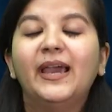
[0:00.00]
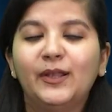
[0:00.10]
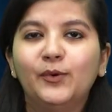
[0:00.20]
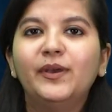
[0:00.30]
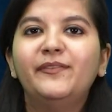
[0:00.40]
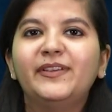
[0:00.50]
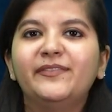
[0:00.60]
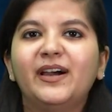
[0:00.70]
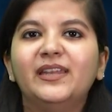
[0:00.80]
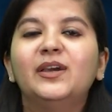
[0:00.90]
Hello
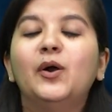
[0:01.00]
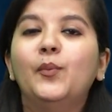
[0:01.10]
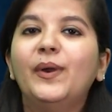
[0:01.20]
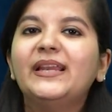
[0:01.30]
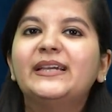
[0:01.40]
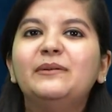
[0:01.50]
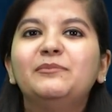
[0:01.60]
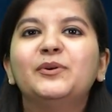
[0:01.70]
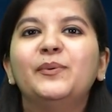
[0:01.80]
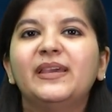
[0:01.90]
everyone, welcome
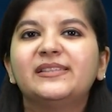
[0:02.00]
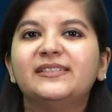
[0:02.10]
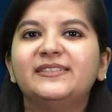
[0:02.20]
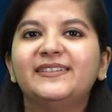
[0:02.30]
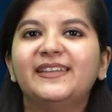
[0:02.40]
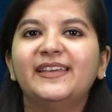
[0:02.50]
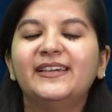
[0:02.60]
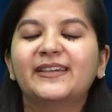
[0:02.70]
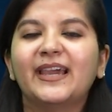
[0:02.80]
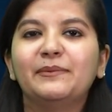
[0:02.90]
to ACE Engineering
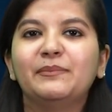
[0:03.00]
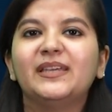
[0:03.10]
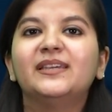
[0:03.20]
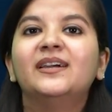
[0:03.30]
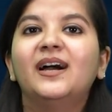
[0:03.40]
Academy,